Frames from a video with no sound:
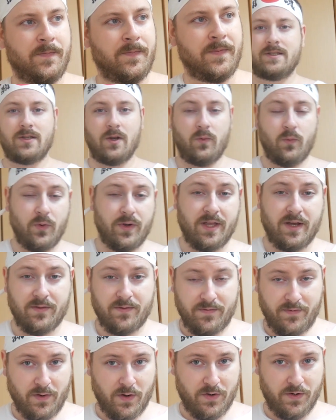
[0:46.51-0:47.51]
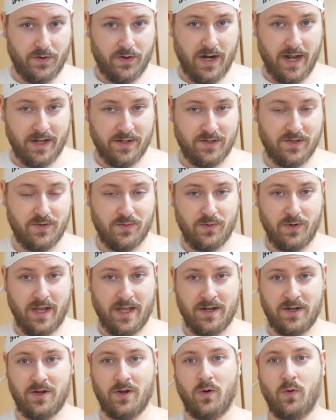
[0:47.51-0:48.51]
So without further ado
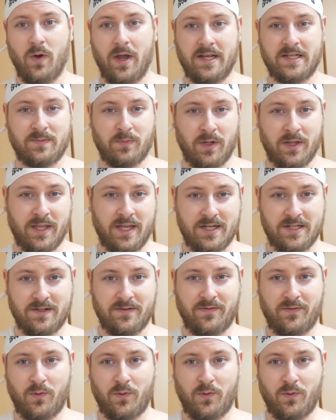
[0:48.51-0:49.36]
and no explanation